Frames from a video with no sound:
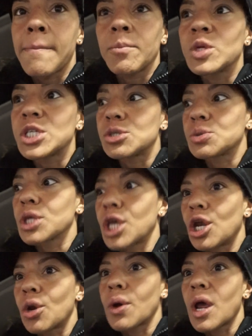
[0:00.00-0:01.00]
which is really
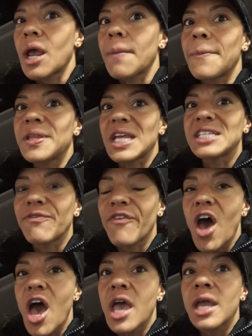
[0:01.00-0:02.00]
annoying. But that's
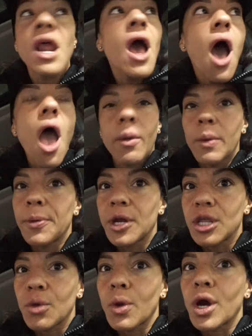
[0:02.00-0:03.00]
fine. I will put
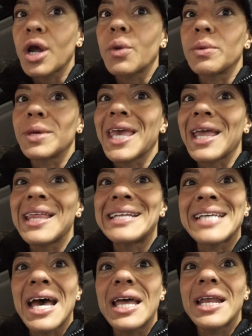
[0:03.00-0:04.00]
in the work. We will get it
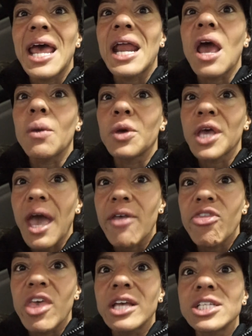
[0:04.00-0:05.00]
done. And I will
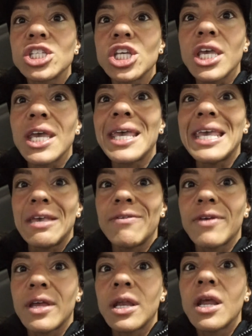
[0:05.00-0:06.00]
get things looking
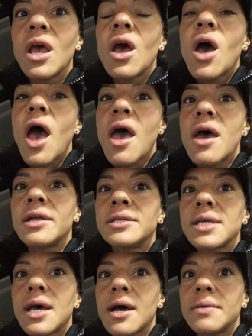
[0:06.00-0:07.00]
even. And
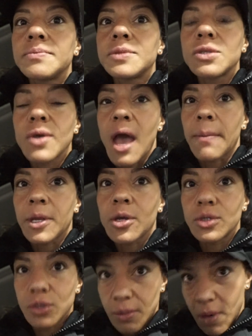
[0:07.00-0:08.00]
so, yeah, I'm going to go
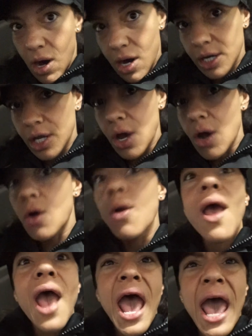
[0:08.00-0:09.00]
do some cardio
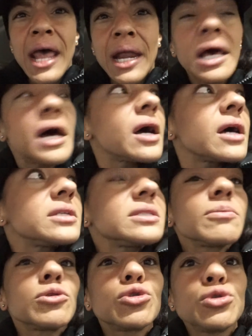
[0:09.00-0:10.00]
and
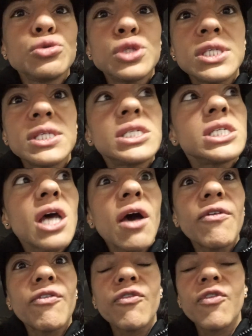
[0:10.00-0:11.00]
some glutes
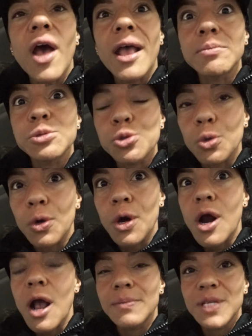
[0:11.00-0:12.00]
stuff. I am
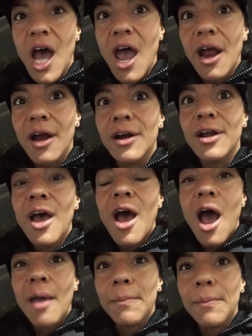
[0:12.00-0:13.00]
sore. I'm tired.
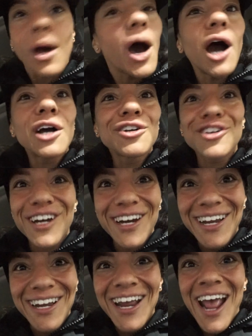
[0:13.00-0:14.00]
I'm
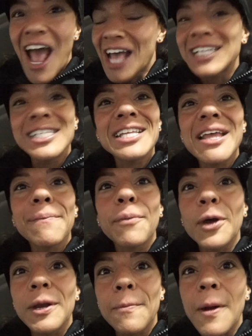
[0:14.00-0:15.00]
hungry. It's hit that
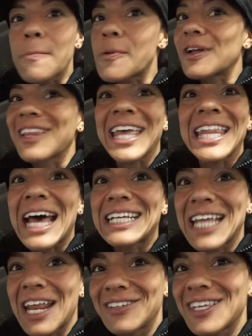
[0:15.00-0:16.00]
point in prep where, like,
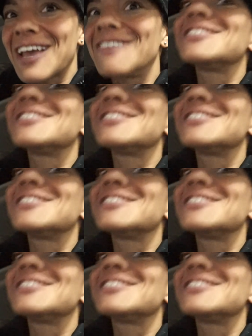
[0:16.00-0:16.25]
last night I was like, I'm